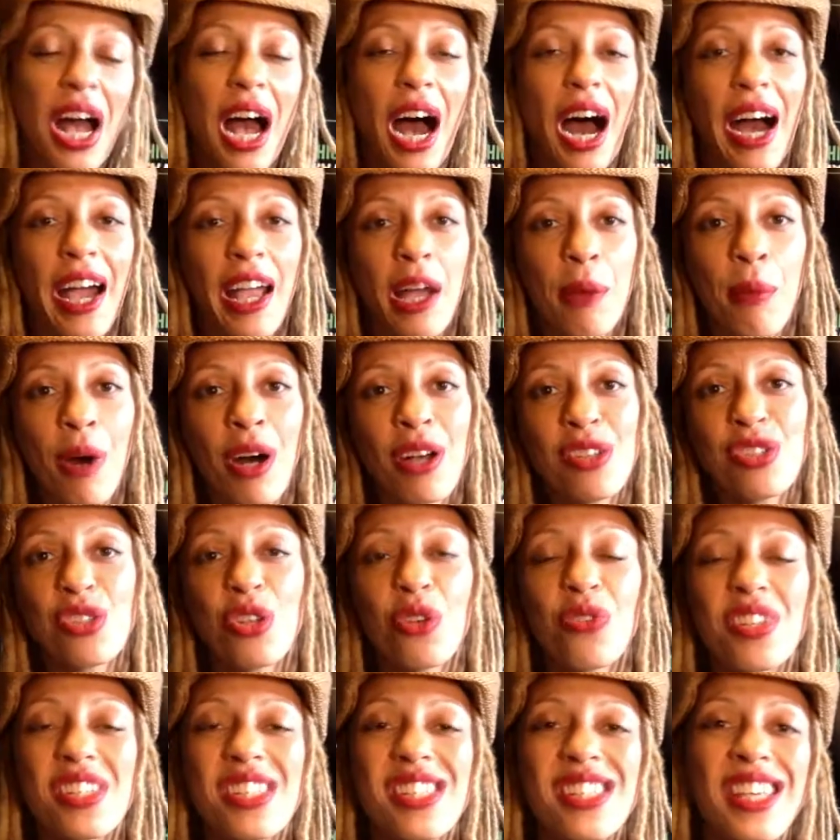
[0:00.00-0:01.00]
I am
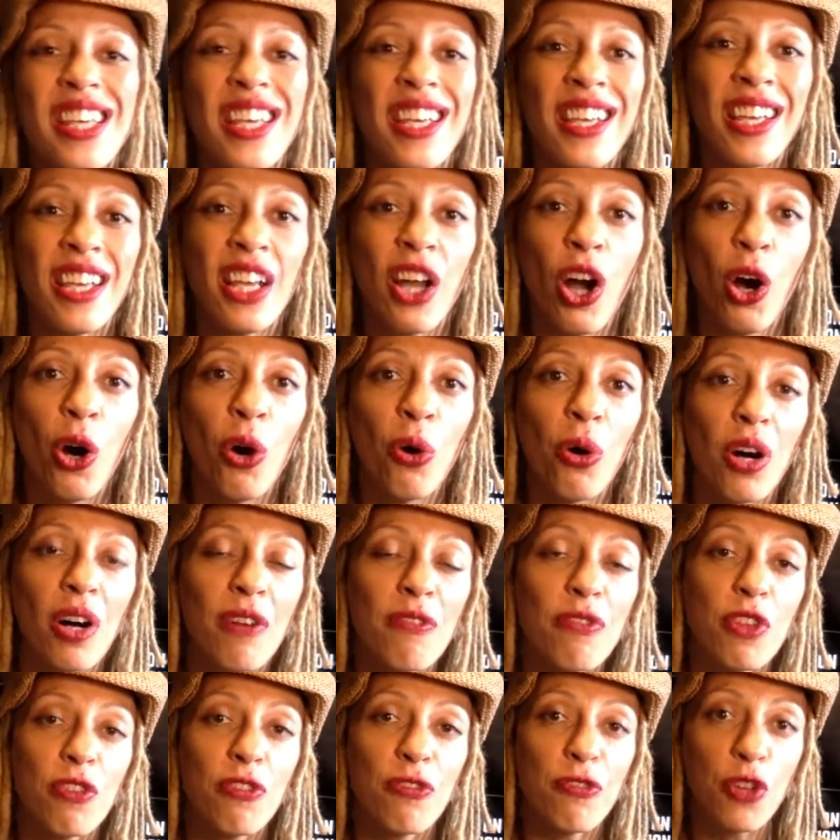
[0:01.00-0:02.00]
also the CEO
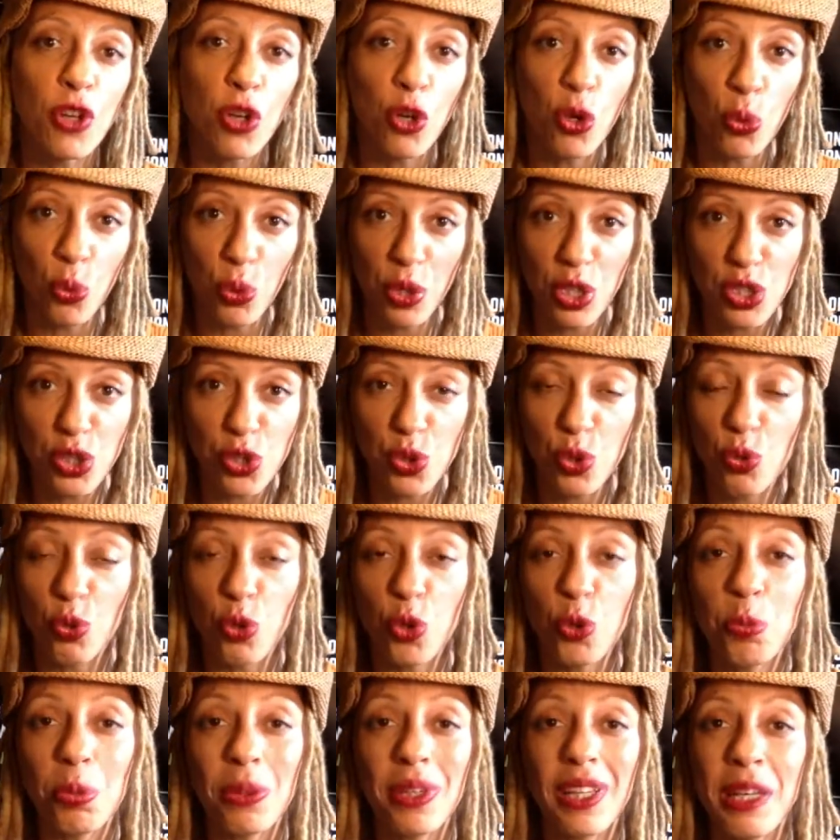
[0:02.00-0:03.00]
of the Feel Rich
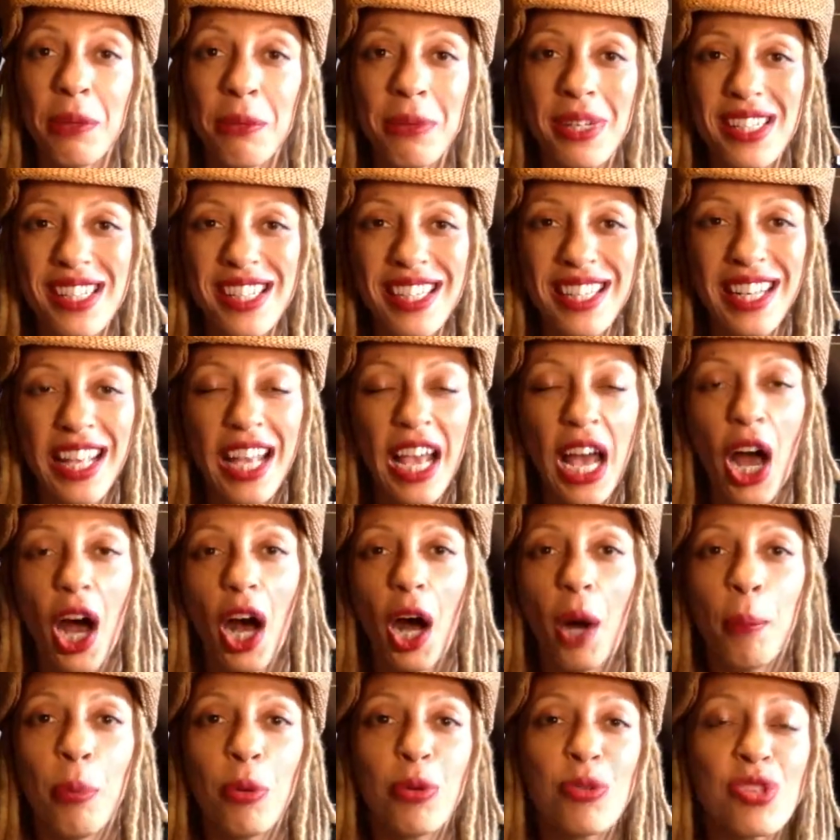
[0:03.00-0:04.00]
Group Limited,
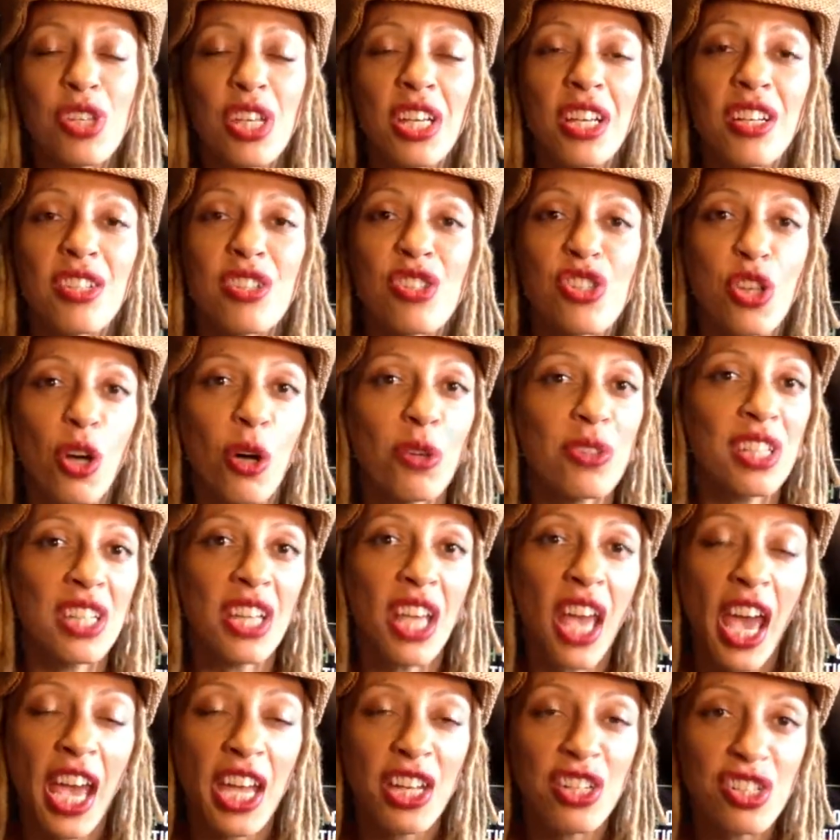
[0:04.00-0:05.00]
a boutique
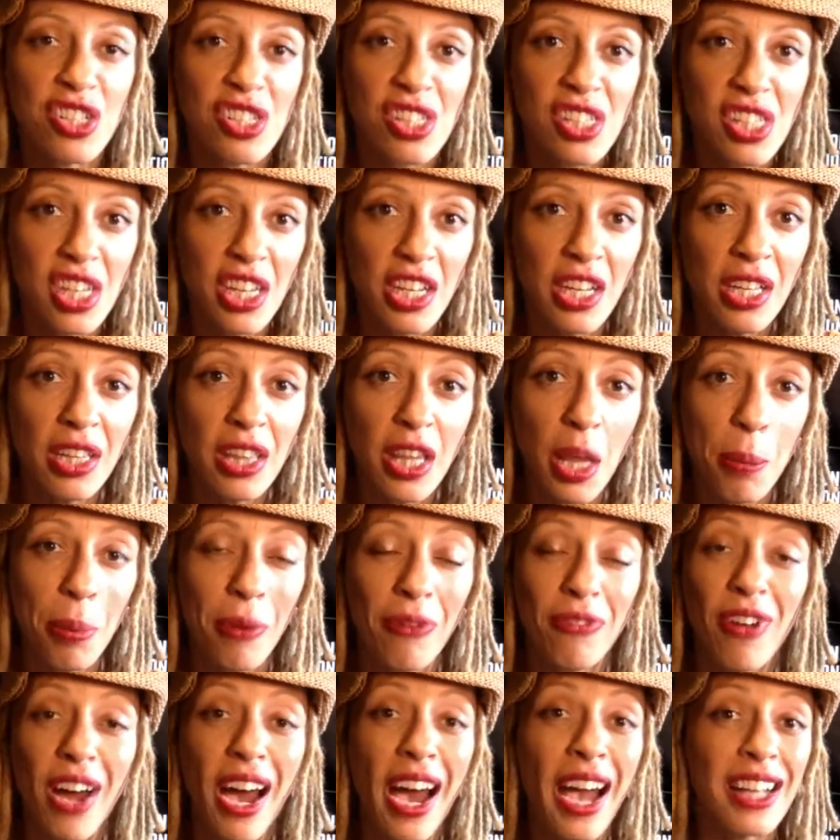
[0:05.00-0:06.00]
consulting agency that
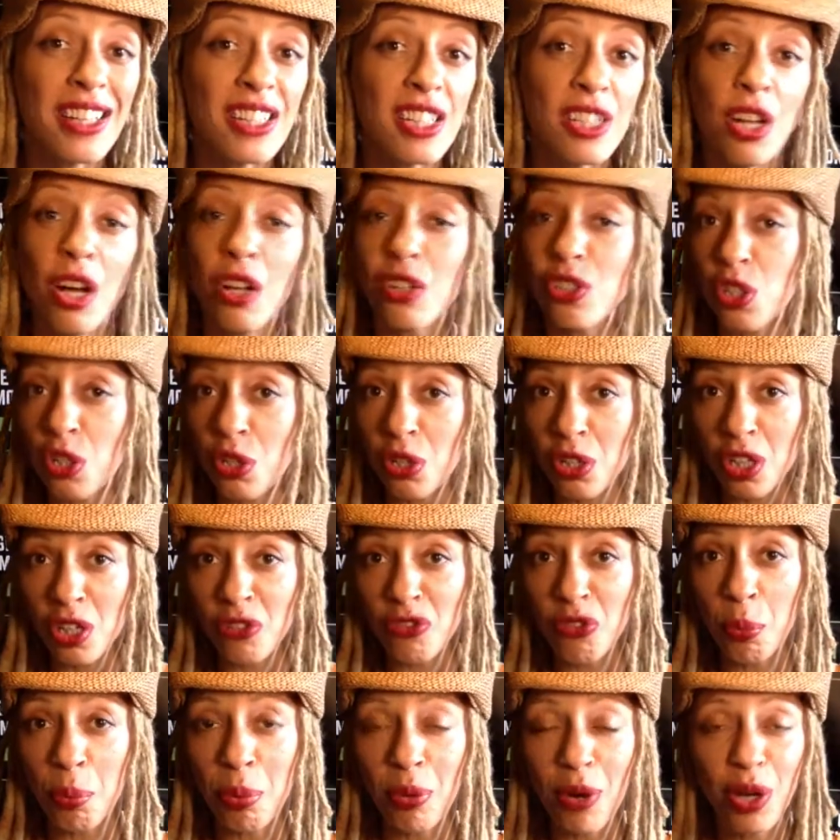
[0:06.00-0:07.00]
provides an
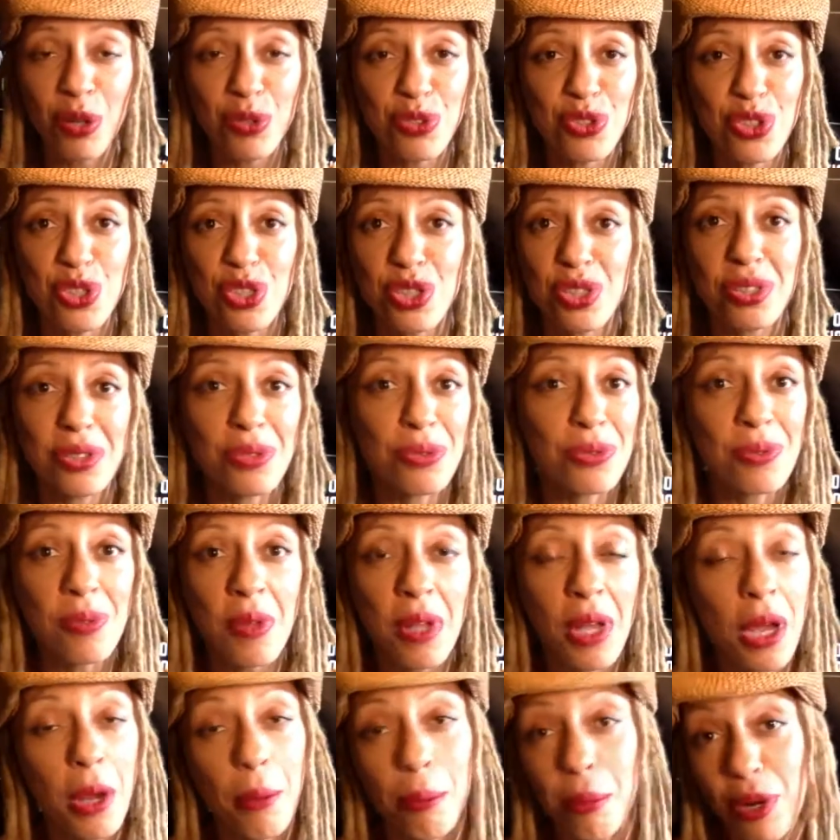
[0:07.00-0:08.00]
alternative approach to
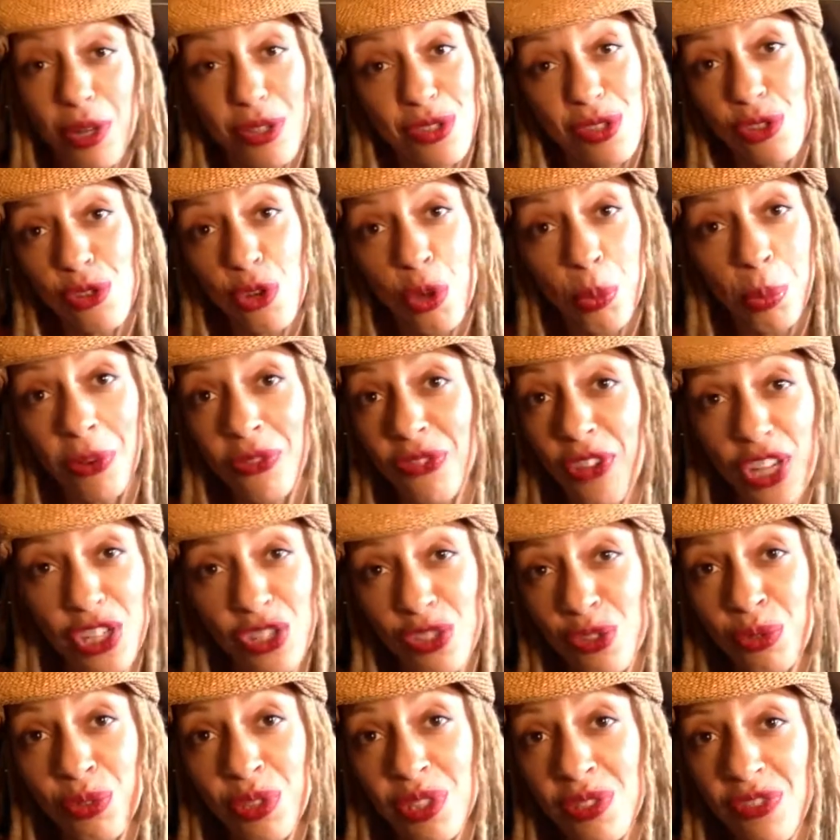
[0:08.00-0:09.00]
personal and
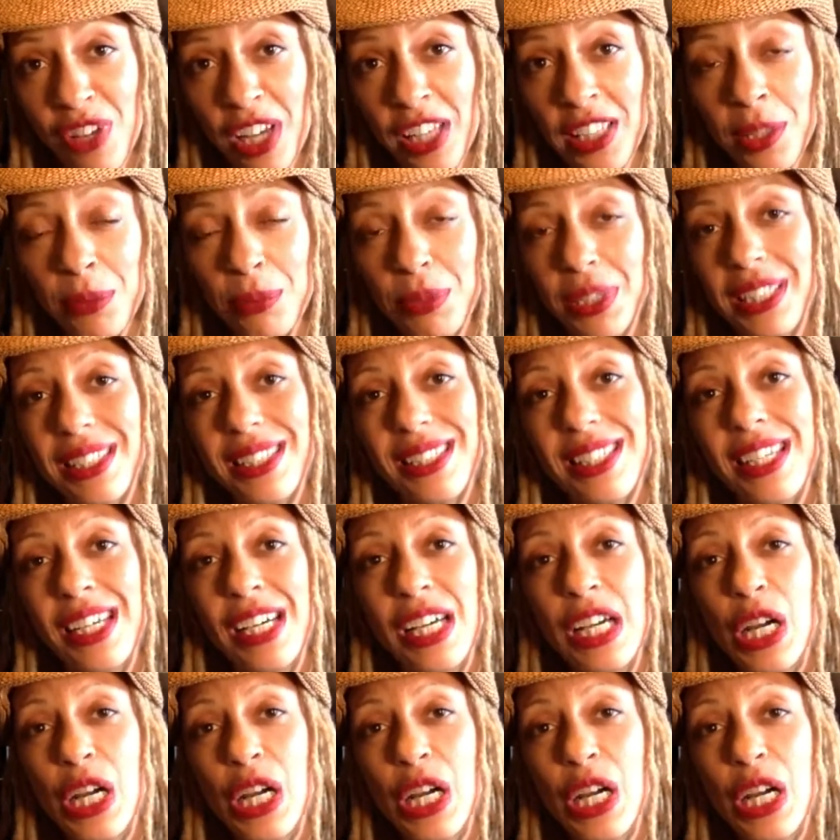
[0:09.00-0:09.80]
professional development.